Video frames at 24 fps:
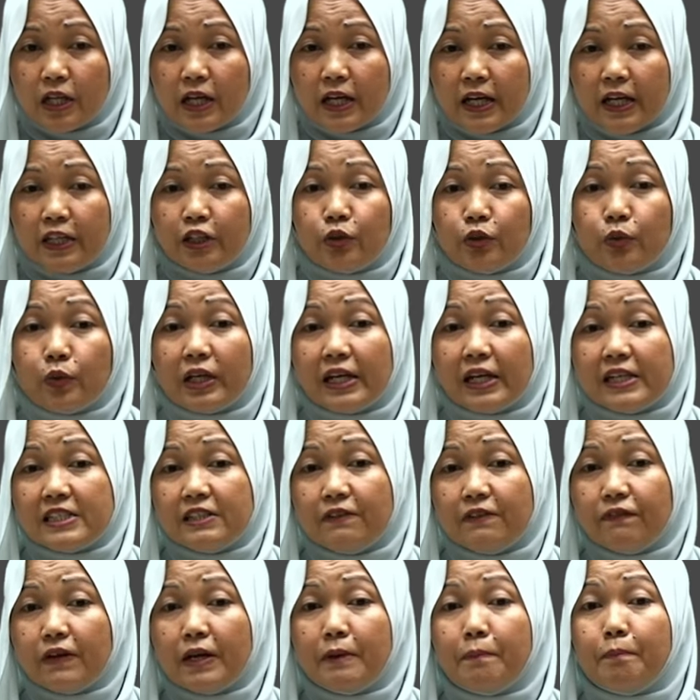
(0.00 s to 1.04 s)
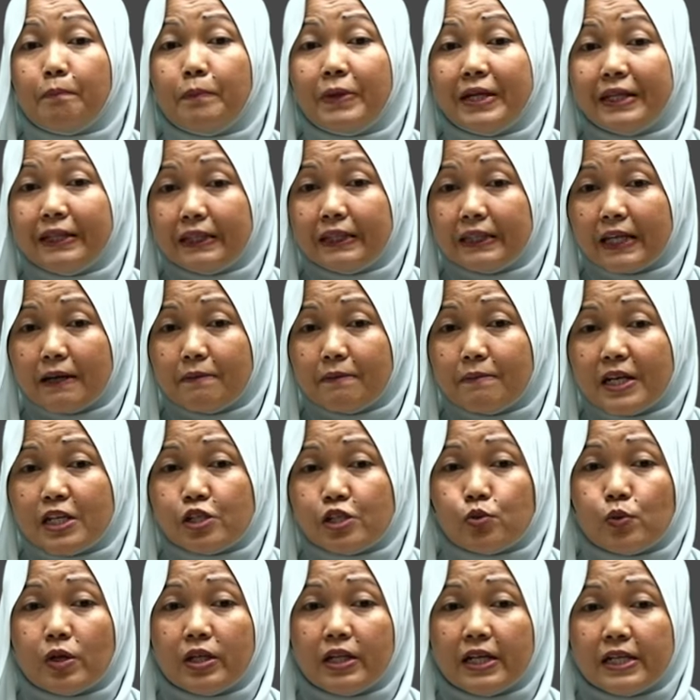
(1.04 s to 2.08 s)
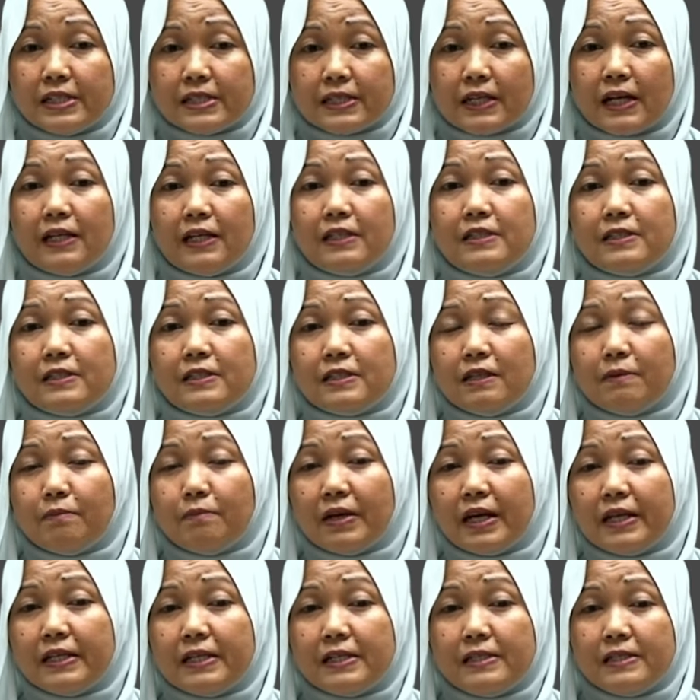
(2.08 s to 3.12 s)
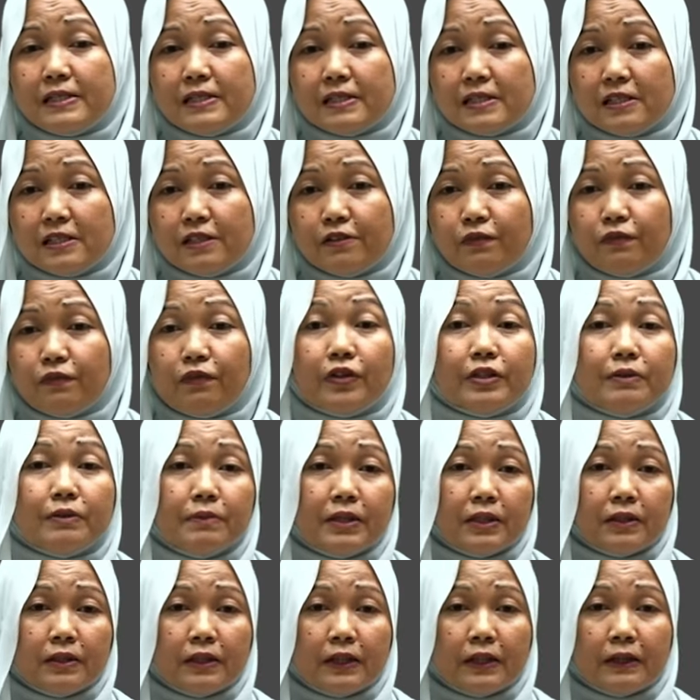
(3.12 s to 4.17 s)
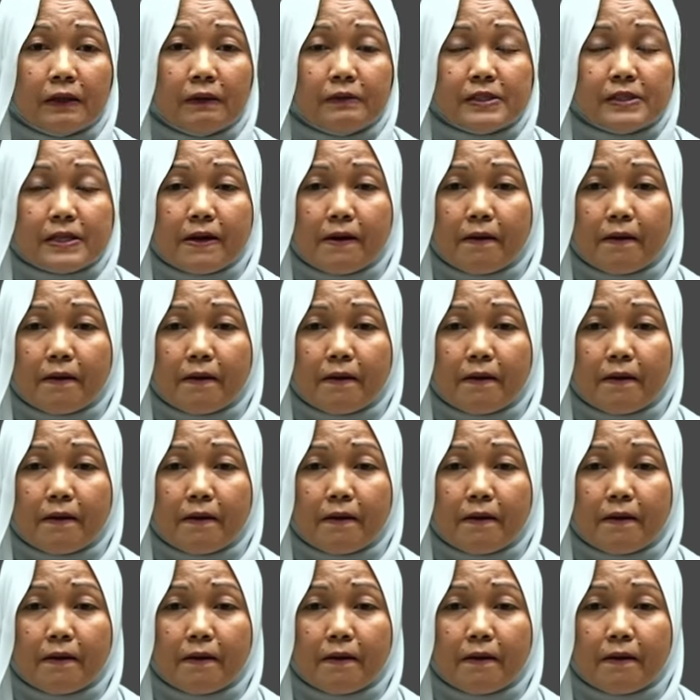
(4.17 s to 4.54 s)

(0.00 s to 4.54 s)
and to classify paint type as well as color scheme analysis for the buildings.